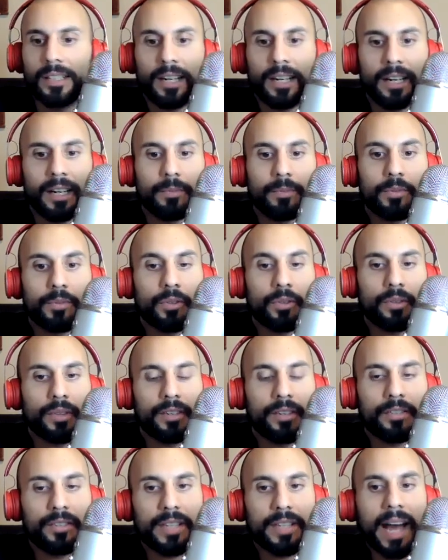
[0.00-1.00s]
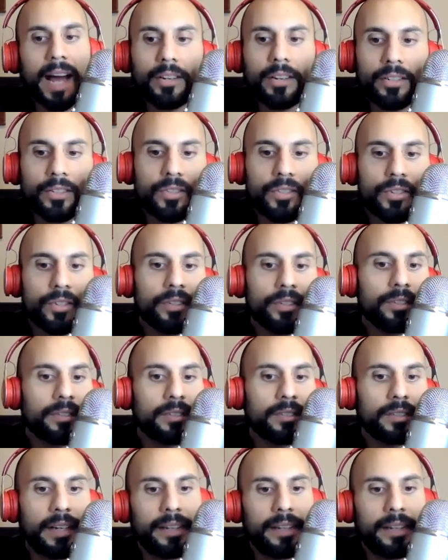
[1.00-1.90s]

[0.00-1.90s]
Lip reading: So there's that concern.